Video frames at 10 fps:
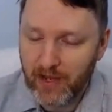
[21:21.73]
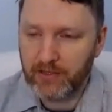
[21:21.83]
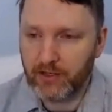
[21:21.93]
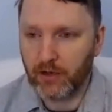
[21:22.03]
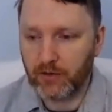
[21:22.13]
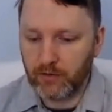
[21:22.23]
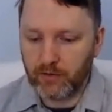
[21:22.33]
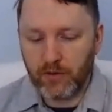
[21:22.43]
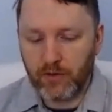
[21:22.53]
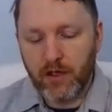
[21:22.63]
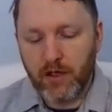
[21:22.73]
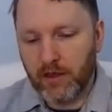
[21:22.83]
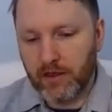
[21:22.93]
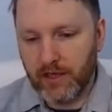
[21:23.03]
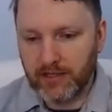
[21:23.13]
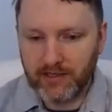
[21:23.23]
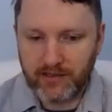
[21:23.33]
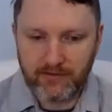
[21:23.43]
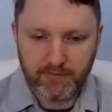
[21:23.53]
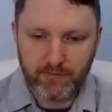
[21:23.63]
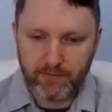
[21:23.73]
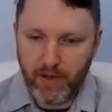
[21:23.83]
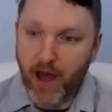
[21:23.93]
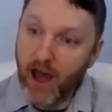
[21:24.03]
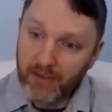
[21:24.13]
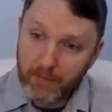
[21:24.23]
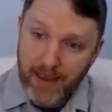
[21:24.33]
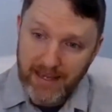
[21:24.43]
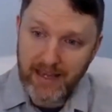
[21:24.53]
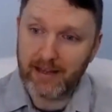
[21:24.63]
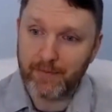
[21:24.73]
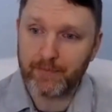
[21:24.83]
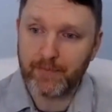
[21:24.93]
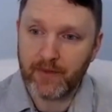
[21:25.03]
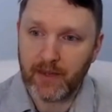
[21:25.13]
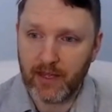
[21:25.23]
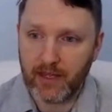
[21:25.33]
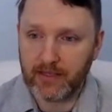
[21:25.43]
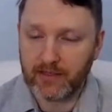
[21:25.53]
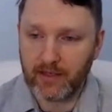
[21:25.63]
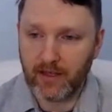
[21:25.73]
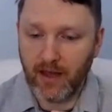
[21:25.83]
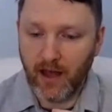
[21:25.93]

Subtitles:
So this path making is,